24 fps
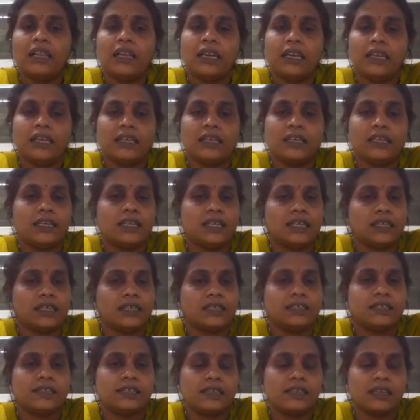int,
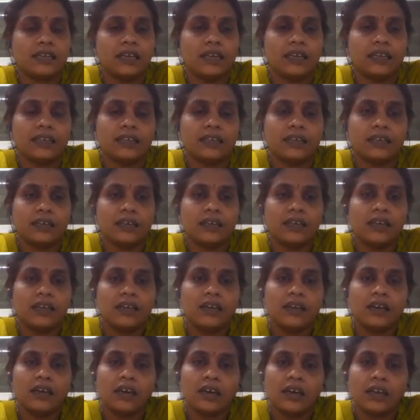struct,
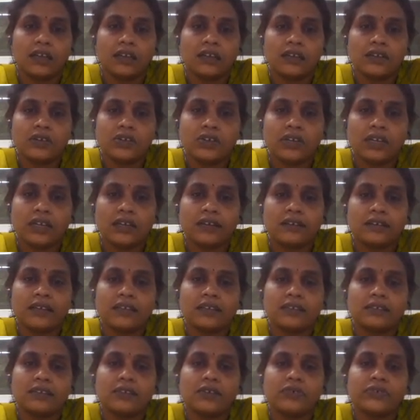and struct
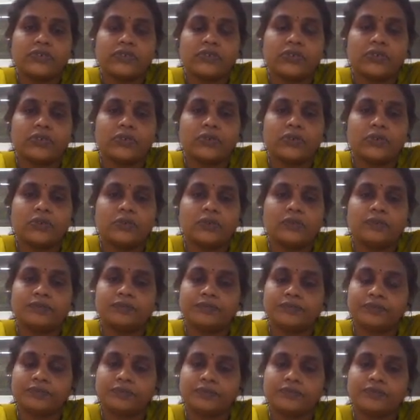is used to
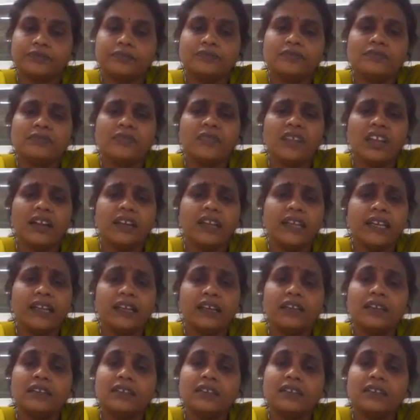declare